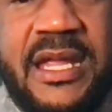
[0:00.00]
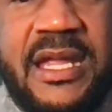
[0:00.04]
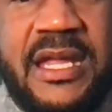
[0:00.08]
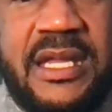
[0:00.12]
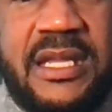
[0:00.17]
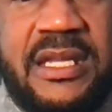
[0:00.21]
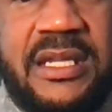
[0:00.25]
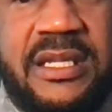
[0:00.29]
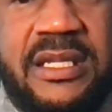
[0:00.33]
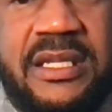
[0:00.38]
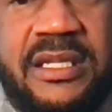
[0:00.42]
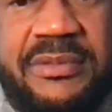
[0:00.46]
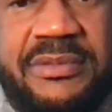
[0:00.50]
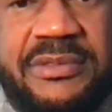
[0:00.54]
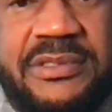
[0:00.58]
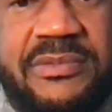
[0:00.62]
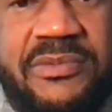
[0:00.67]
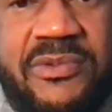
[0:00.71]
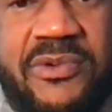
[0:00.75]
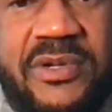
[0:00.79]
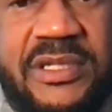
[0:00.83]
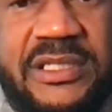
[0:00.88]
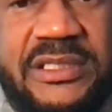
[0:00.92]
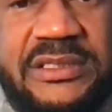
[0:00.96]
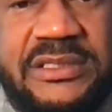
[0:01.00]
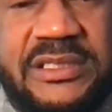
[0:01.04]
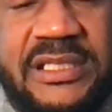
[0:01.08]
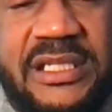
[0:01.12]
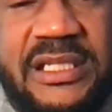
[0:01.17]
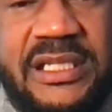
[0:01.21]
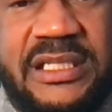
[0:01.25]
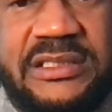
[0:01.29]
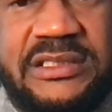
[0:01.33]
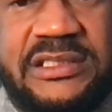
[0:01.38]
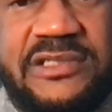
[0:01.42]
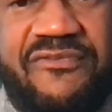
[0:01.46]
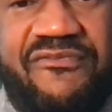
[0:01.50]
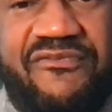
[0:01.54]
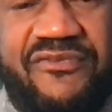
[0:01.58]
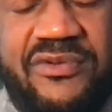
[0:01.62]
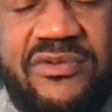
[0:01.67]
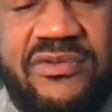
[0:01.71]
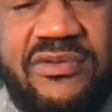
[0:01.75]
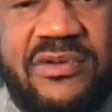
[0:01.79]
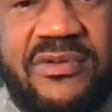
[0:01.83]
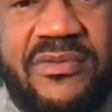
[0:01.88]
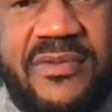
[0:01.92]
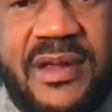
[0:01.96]
and eat up some more of this delicious
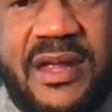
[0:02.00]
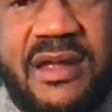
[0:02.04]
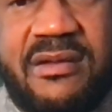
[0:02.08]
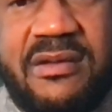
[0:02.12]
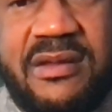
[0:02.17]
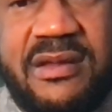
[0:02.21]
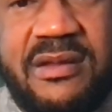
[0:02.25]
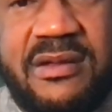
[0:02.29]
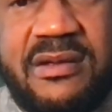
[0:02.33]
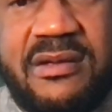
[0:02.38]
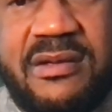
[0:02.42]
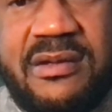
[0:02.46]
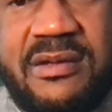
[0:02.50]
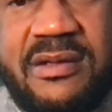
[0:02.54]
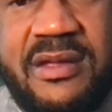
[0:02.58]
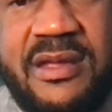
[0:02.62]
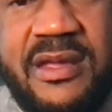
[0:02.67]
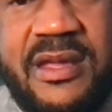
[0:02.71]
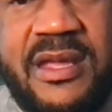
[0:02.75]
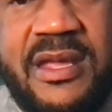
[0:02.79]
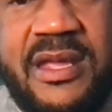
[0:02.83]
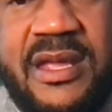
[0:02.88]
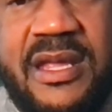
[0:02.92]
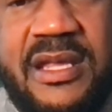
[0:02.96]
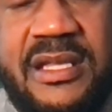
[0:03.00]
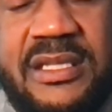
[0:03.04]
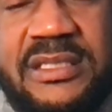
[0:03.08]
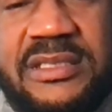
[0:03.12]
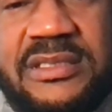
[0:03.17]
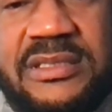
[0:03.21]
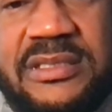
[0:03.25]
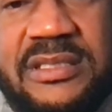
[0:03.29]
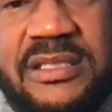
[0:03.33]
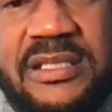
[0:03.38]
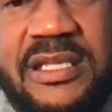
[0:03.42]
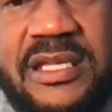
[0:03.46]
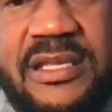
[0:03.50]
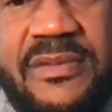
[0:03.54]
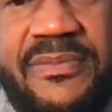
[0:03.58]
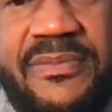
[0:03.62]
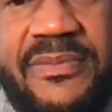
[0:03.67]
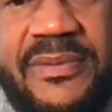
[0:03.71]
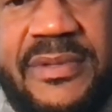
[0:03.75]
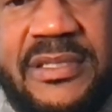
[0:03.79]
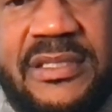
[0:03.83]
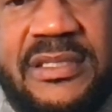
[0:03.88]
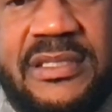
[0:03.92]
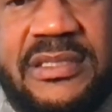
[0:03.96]
food around here and sleep
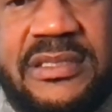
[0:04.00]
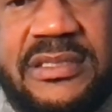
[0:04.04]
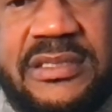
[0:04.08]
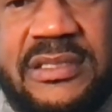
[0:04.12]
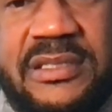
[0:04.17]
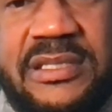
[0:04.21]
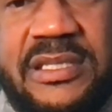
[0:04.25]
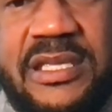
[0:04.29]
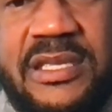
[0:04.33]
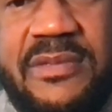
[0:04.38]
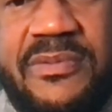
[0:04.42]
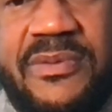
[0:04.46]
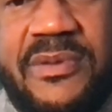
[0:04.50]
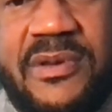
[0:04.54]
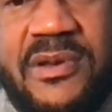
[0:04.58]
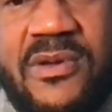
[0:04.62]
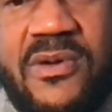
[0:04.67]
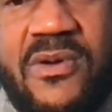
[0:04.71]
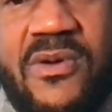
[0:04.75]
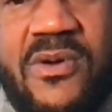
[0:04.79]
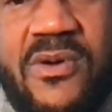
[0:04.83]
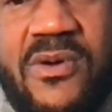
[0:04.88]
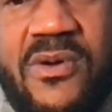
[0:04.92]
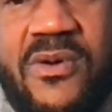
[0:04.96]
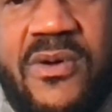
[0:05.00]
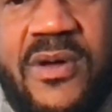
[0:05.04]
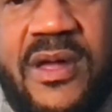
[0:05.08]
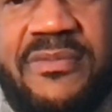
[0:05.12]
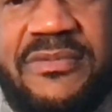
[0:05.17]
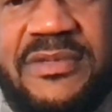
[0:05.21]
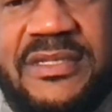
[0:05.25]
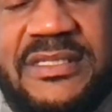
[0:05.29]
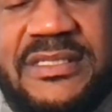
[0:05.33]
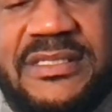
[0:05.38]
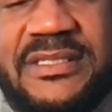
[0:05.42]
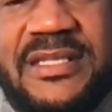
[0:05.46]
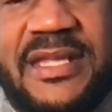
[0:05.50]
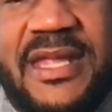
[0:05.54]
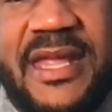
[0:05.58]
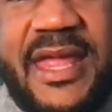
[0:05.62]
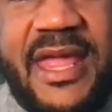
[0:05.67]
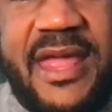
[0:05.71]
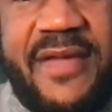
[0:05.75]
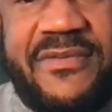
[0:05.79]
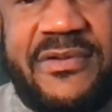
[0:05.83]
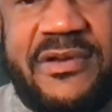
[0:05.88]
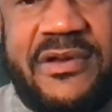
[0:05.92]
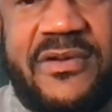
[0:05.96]
and sleep. And oh, I'm just in
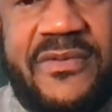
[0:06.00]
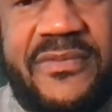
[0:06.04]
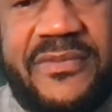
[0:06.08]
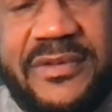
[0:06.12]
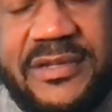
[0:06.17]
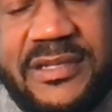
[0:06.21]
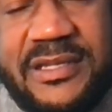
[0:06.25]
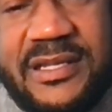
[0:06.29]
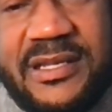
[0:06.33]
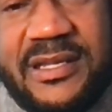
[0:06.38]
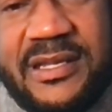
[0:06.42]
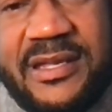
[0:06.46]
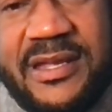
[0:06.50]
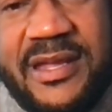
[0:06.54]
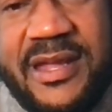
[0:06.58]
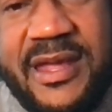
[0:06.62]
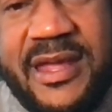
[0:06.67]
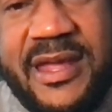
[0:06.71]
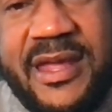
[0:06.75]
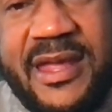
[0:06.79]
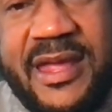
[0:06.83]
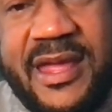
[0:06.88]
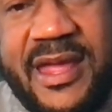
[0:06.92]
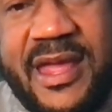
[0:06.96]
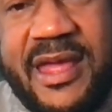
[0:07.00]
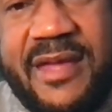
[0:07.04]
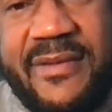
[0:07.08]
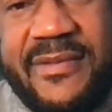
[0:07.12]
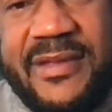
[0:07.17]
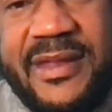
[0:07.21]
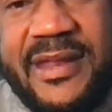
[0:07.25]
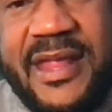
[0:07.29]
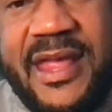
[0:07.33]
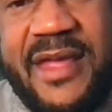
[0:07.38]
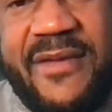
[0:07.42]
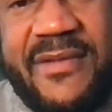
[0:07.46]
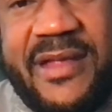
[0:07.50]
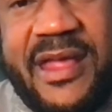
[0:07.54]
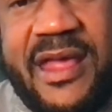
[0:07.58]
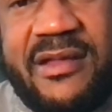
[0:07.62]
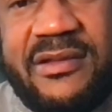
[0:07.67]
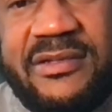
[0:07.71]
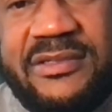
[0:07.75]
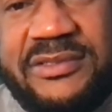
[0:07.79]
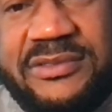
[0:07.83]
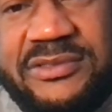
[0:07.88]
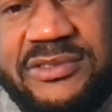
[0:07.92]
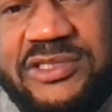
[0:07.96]
heaven over here. I'm in heaven. I
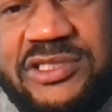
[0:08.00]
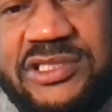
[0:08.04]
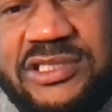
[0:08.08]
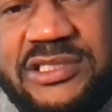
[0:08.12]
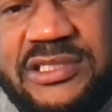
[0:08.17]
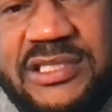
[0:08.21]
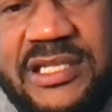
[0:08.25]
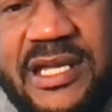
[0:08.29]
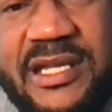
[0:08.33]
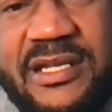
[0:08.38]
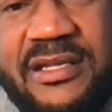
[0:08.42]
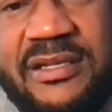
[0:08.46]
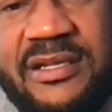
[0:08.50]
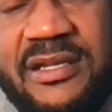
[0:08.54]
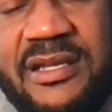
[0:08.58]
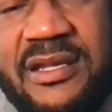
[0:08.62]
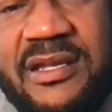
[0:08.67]
don't do shit.